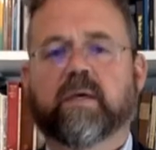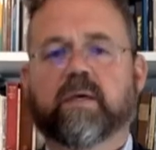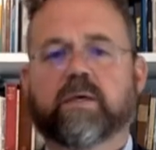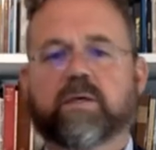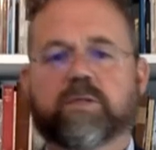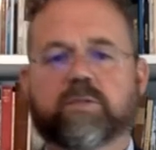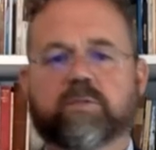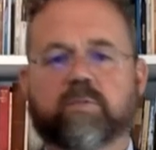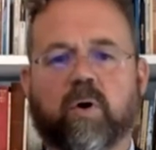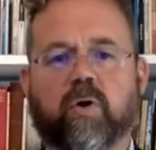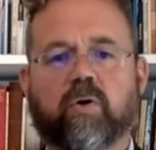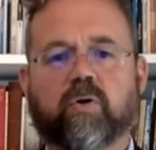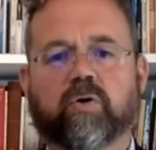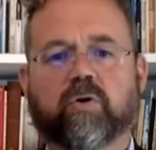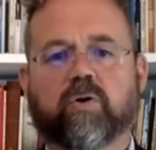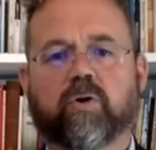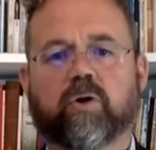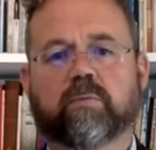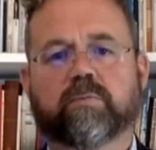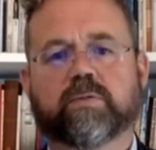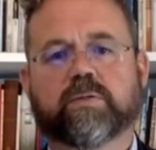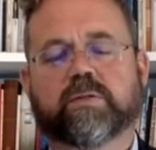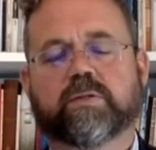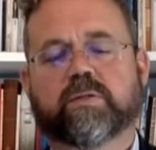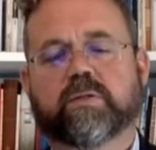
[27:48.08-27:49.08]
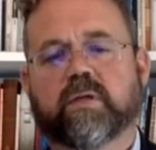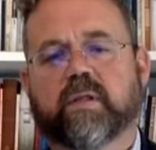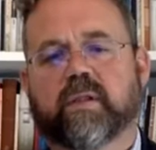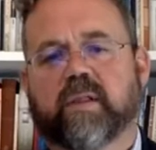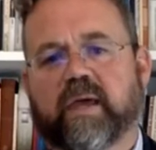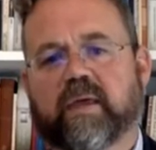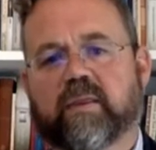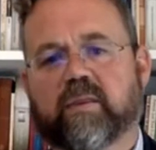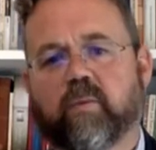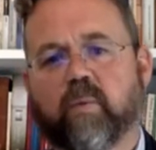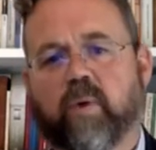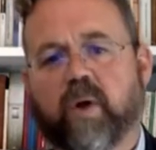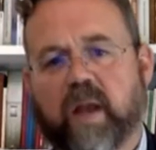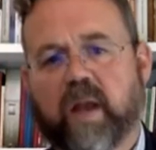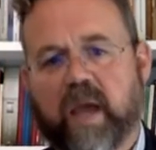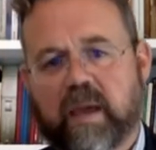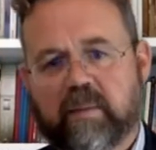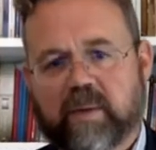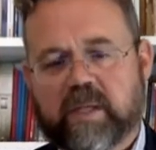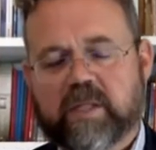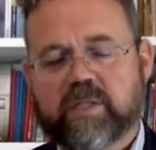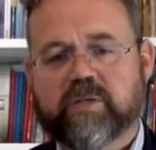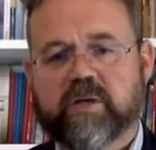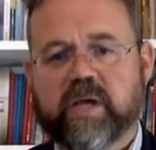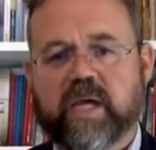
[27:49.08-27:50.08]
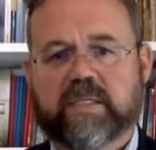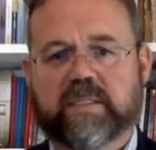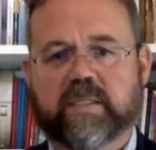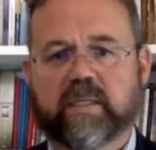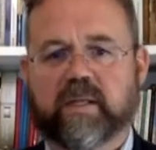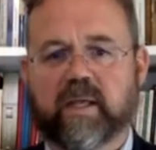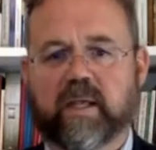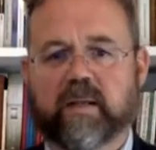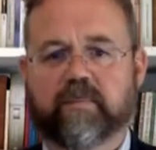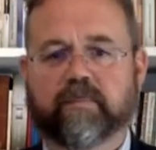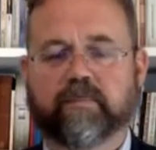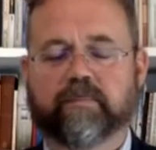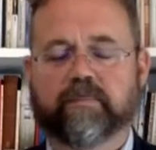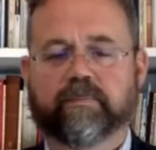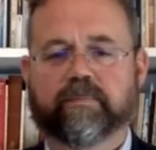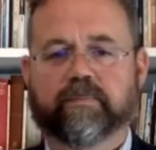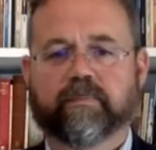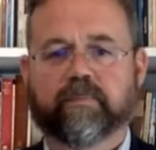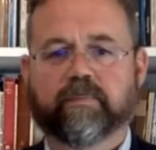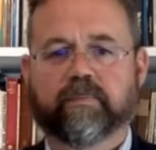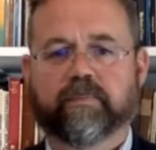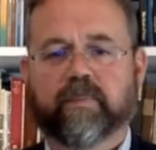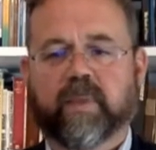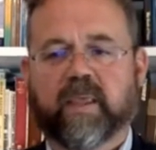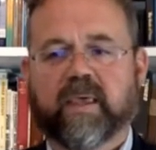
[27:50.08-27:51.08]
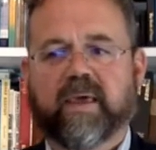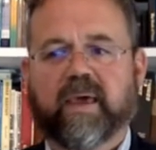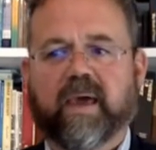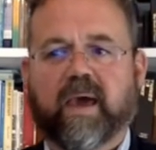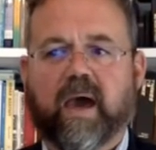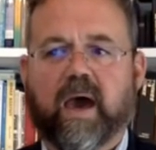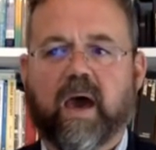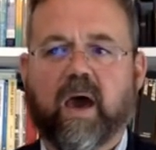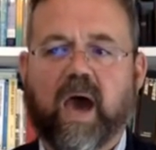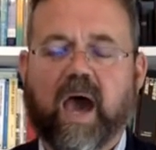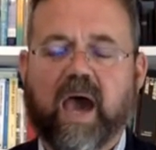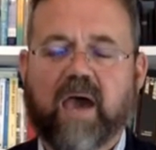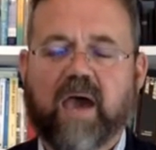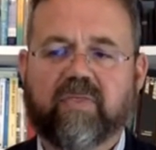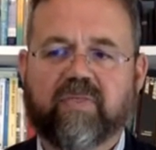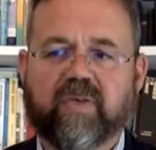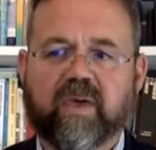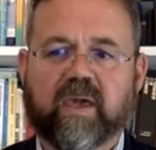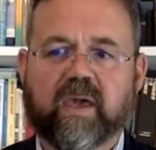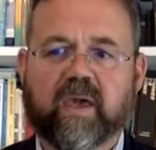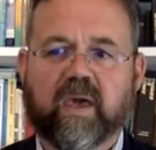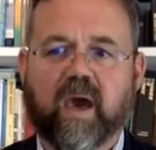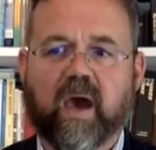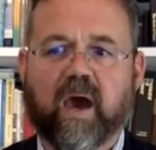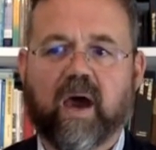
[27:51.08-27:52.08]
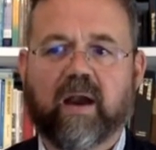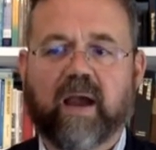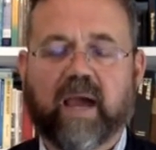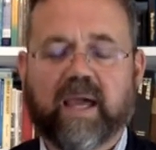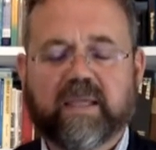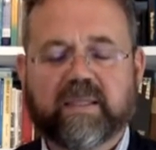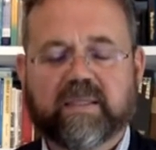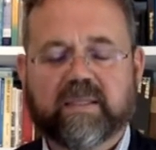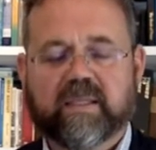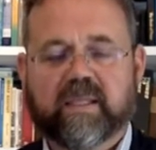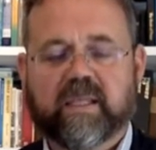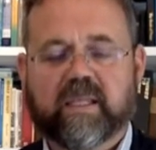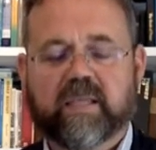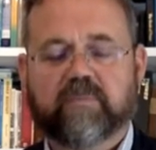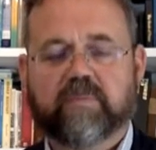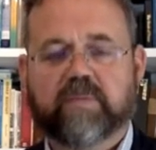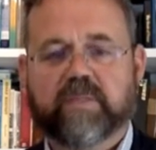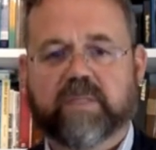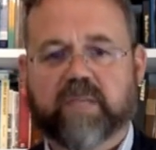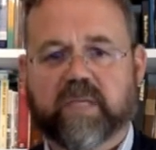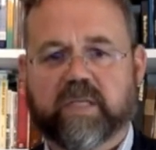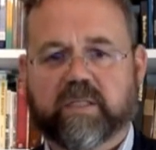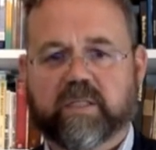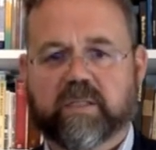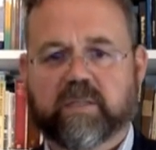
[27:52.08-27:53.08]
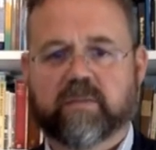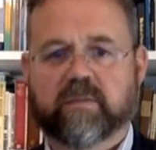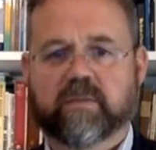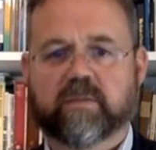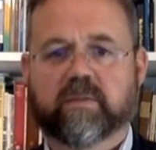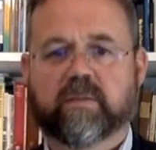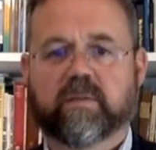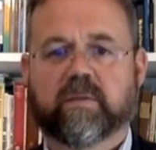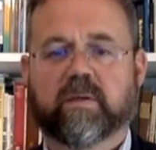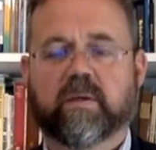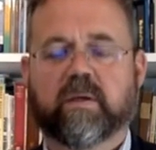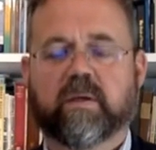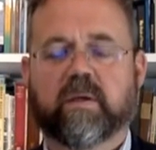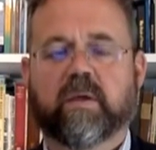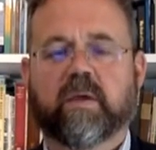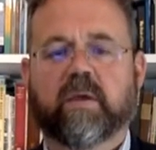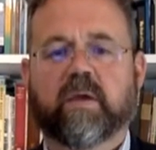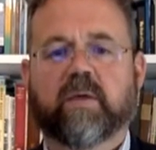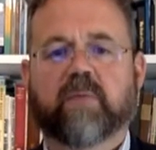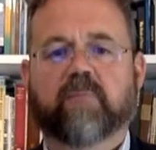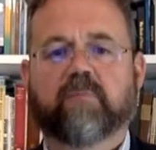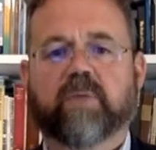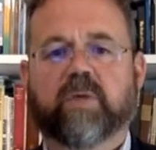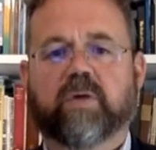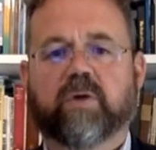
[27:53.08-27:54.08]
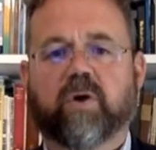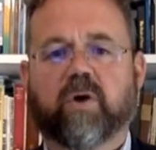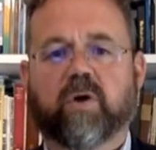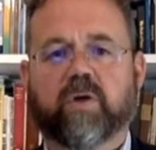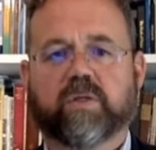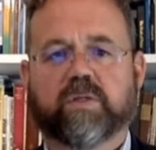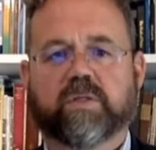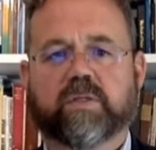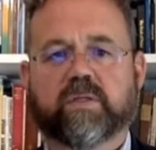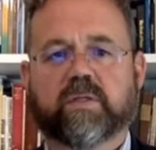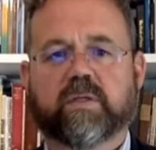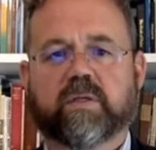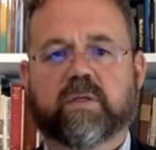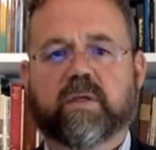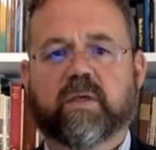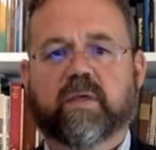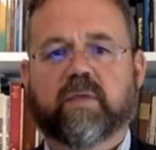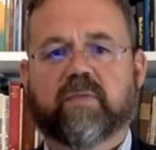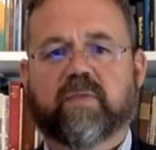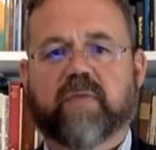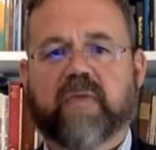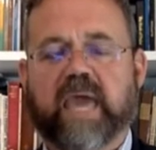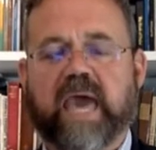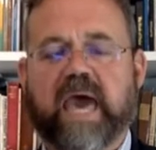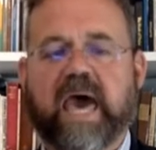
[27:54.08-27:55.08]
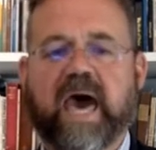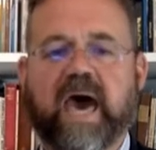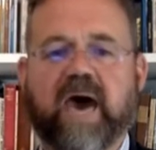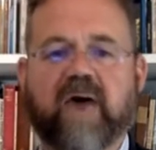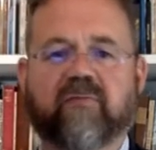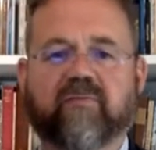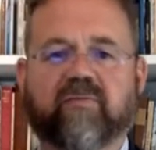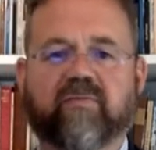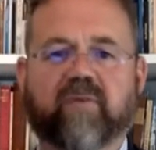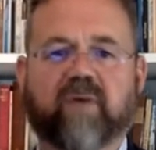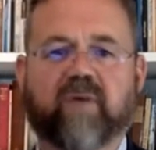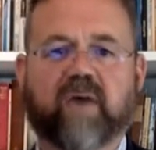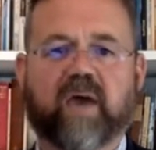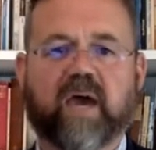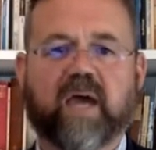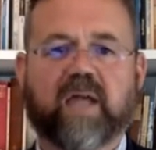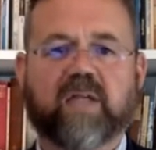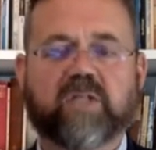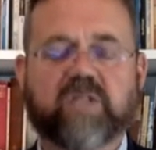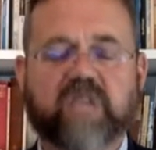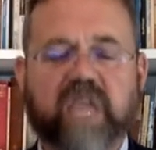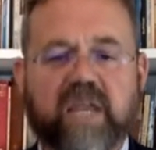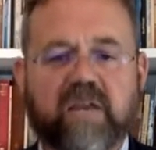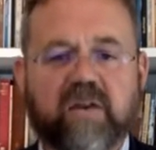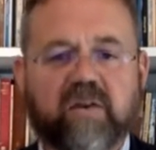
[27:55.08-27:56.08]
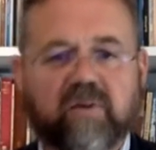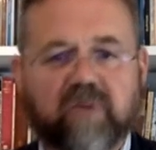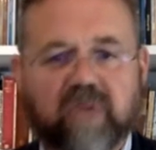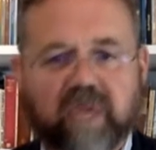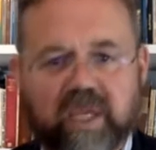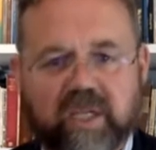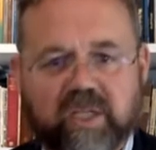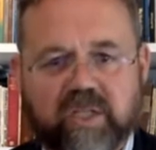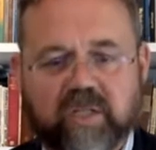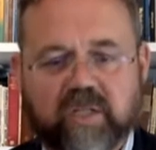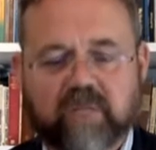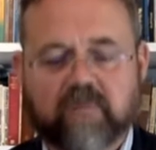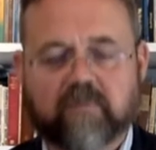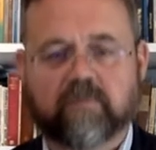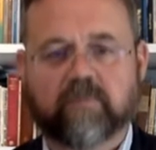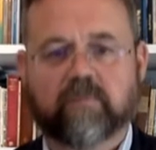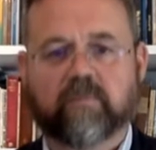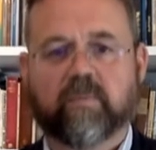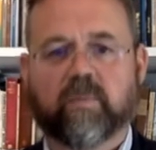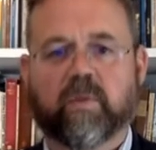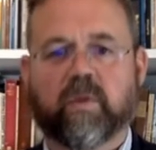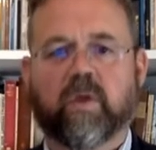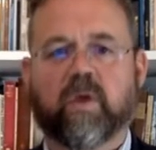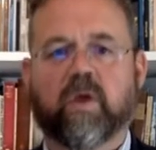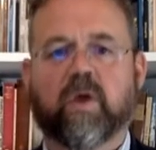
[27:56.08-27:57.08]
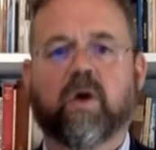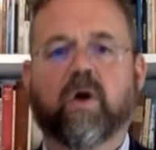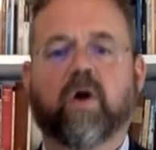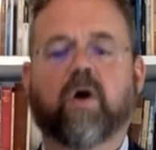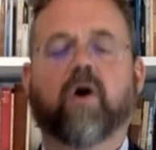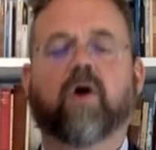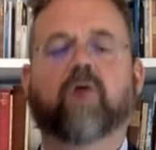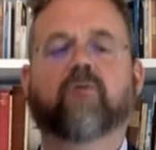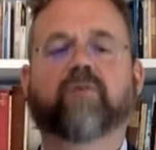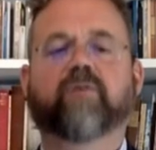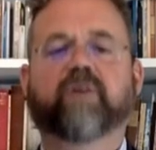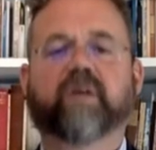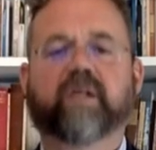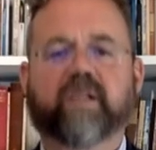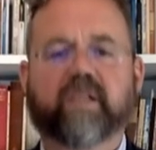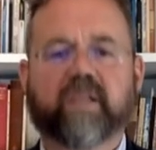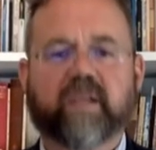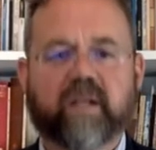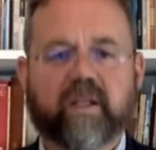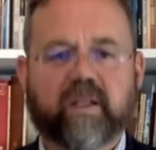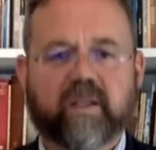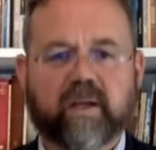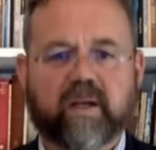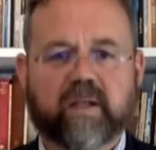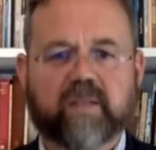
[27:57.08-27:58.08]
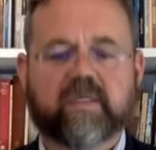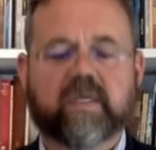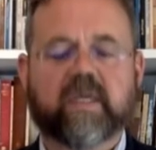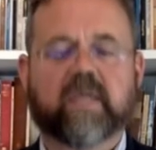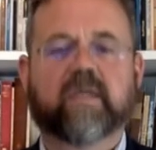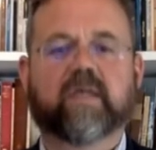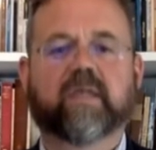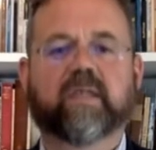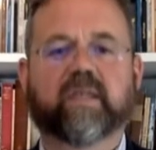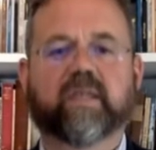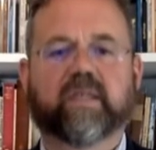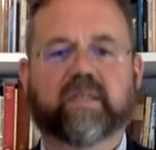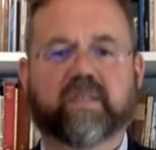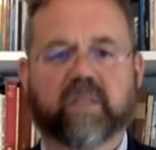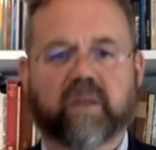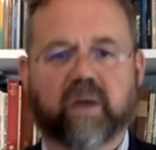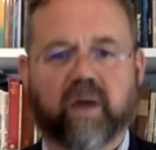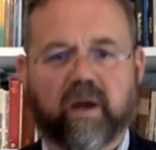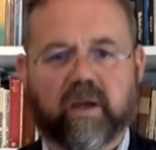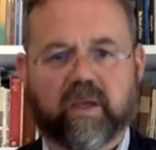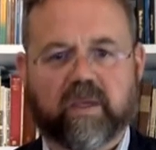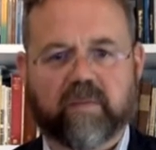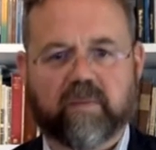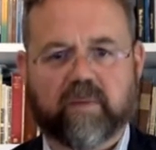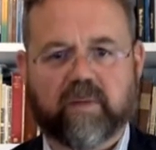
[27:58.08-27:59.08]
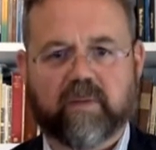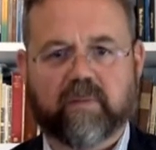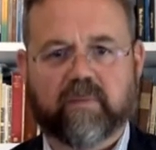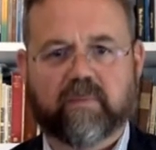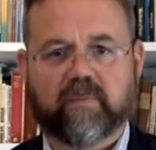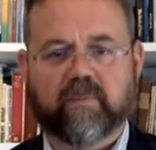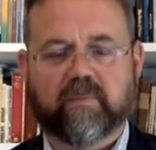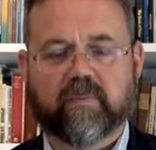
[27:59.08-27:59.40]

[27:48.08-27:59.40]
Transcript: Small groups like the one I'm interested in, I think, are ideally positioned because they have a generation of clearly articulated argument.